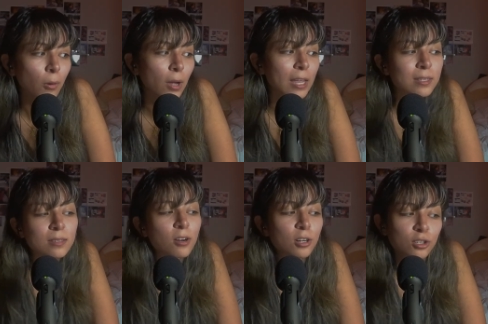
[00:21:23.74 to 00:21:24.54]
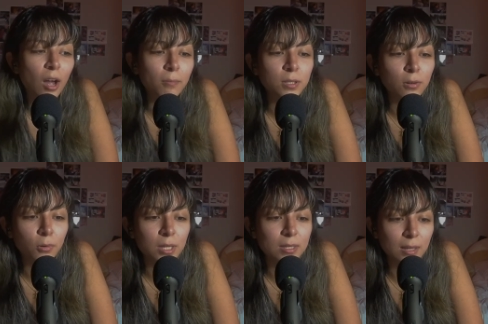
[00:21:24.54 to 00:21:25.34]
It's not our job to know
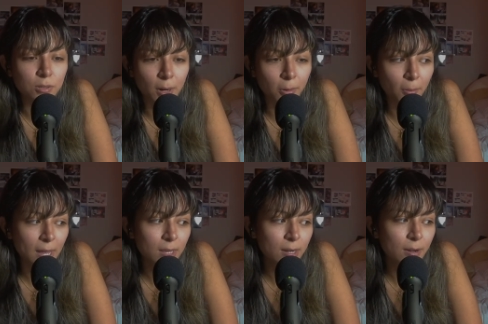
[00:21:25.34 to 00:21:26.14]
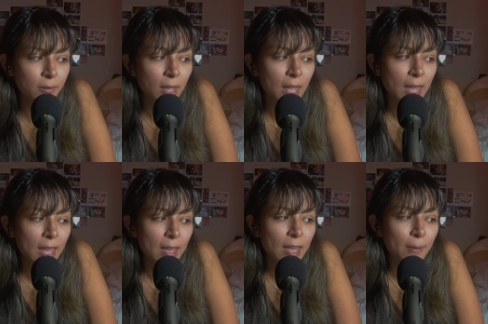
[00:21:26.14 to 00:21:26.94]
these things right away, you know,
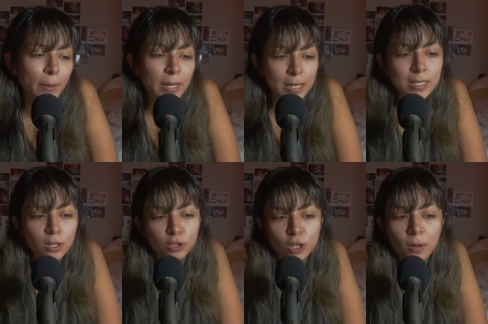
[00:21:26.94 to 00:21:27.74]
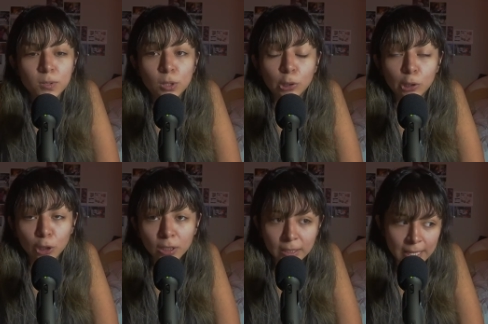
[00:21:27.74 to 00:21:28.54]
but it is our job to
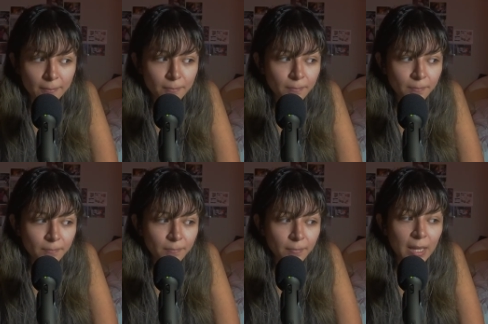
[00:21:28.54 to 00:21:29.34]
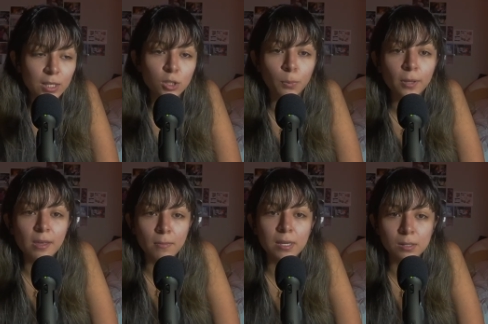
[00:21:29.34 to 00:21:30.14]
learn them and to put
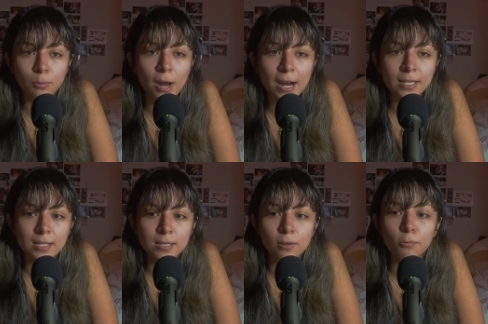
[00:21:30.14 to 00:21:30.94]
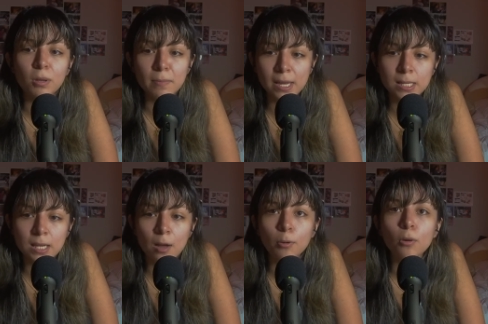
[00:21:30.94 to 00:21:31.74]
them into practice. We mess
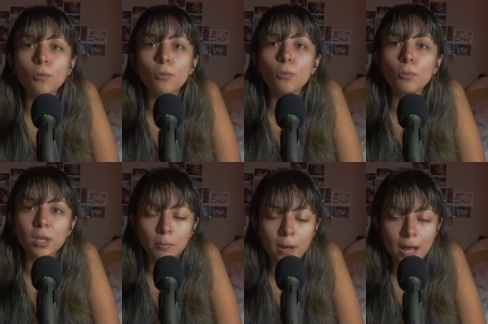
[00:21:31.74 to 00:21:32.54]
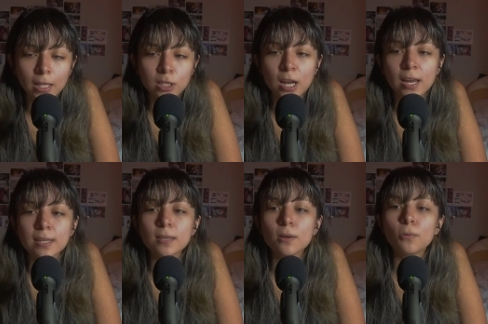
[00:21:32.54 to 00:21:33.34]
up, we
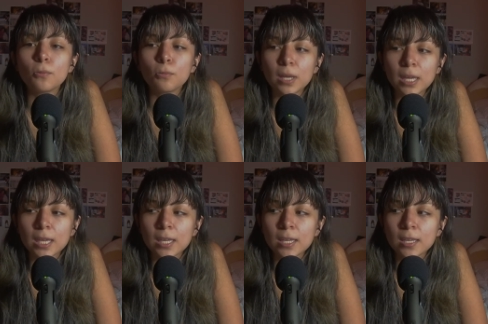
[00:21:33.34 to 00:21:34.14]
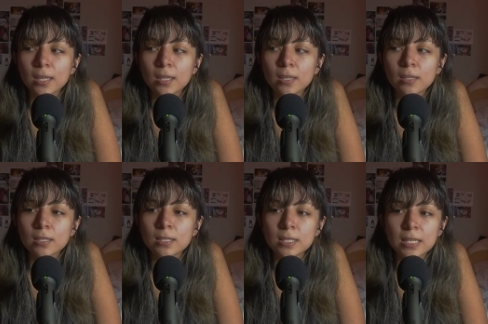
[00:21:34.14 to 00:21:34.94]
apologize, we
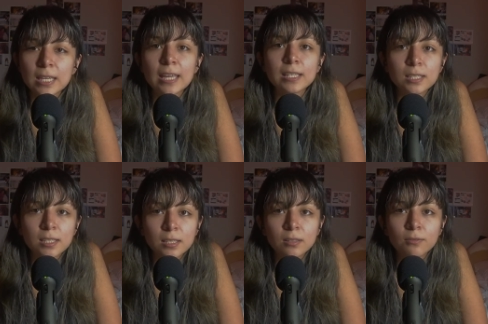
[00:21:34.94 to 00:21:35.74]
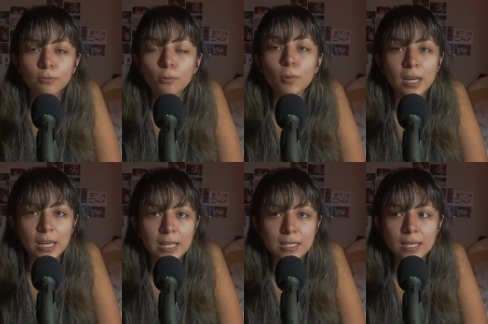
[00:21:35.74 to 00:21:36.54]
see it for what it
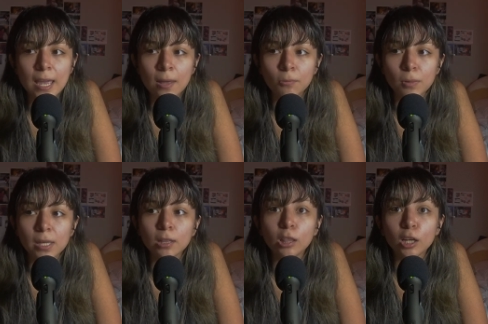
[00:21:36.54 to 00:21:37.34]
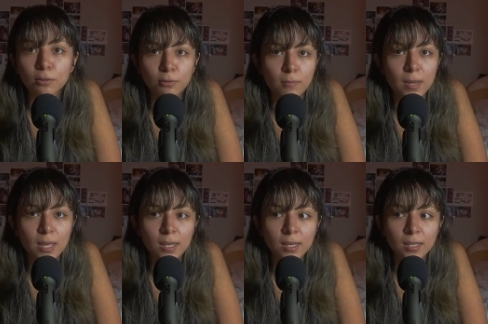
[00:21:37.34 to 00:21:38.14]
is, and we learn from it
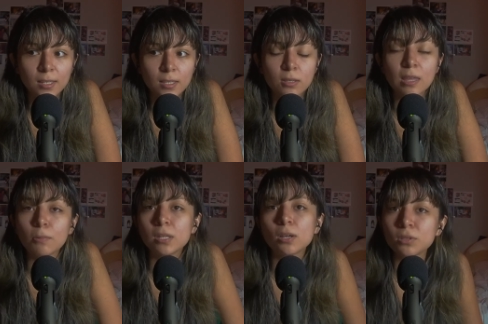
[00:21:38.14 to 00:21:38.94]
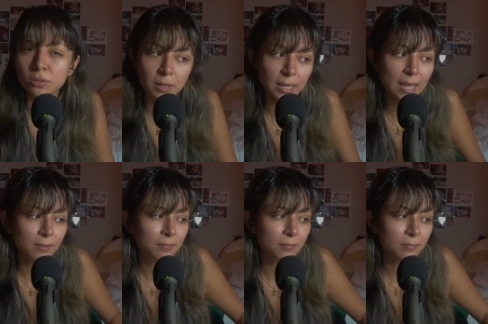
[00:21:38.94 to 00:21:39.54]
so that we don't do it again.